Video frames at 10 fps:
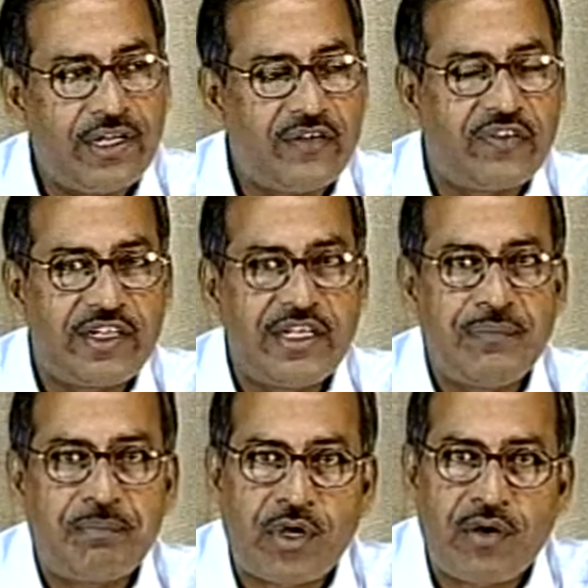a very
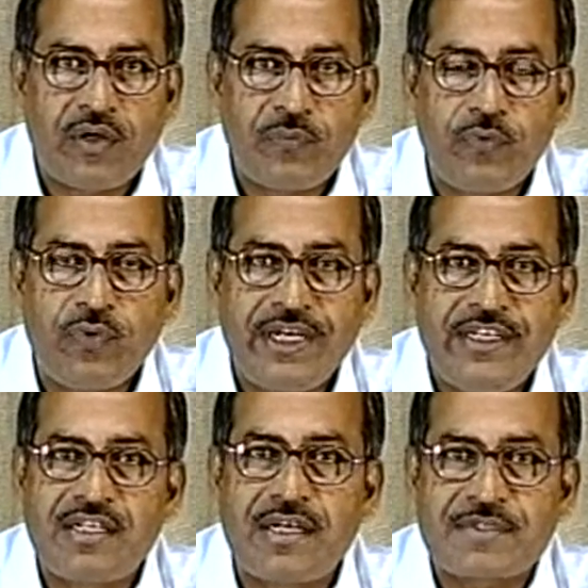powerful
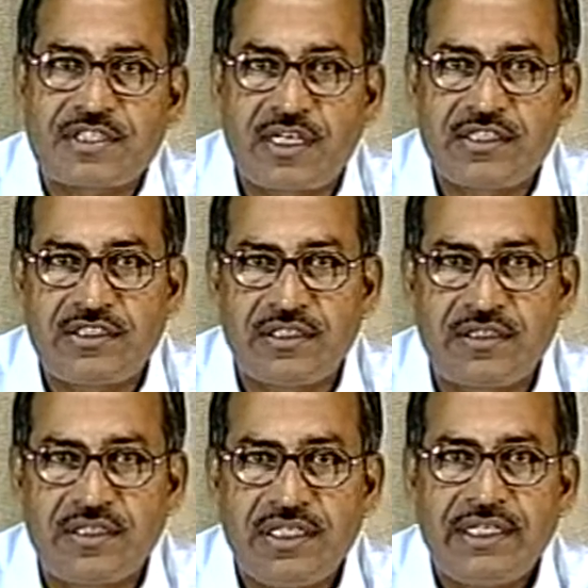interrupt structure
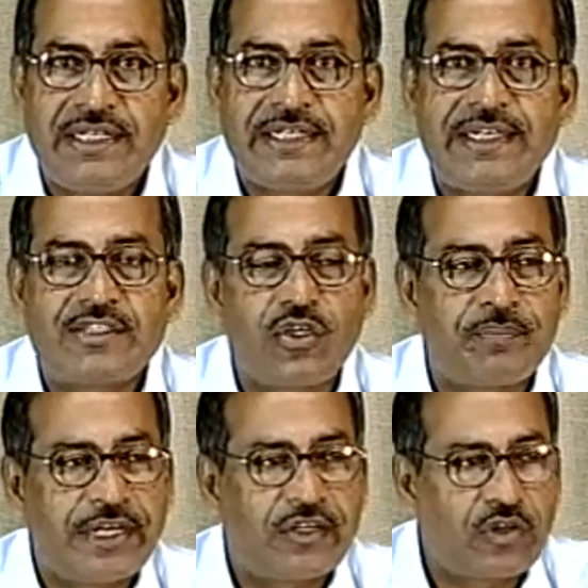in case of
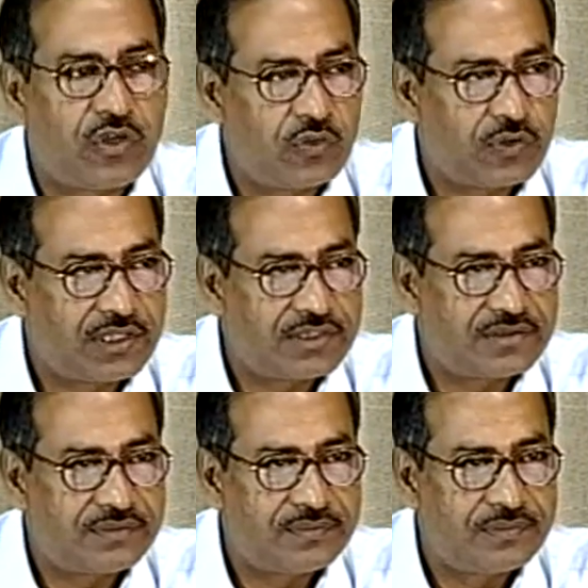microcontrollers.
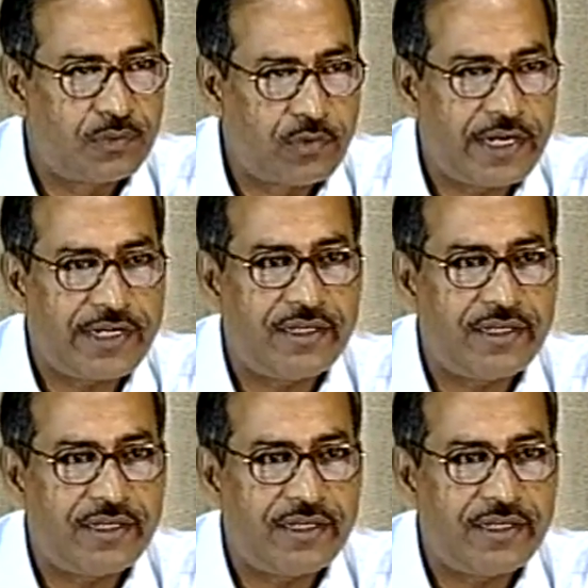Why?